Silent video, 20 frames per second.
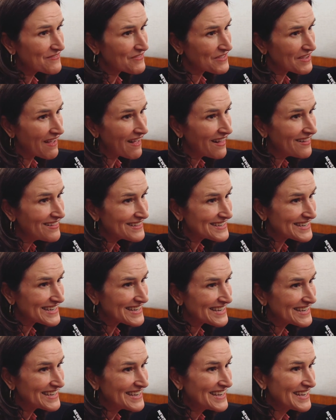of the
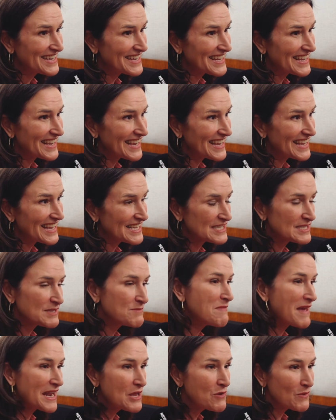Colony is
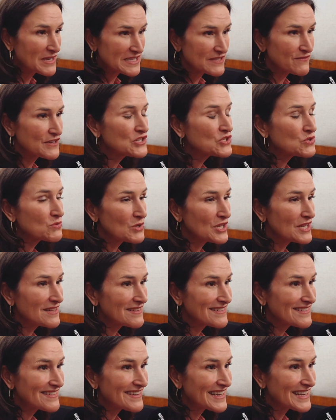in many ways
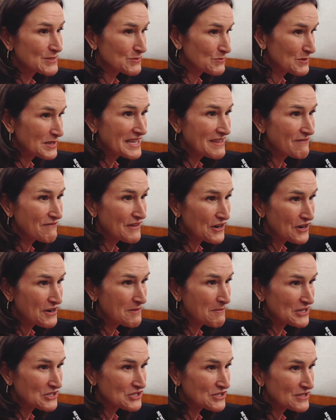visual. It's really very
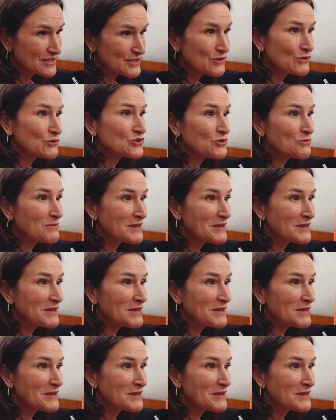much social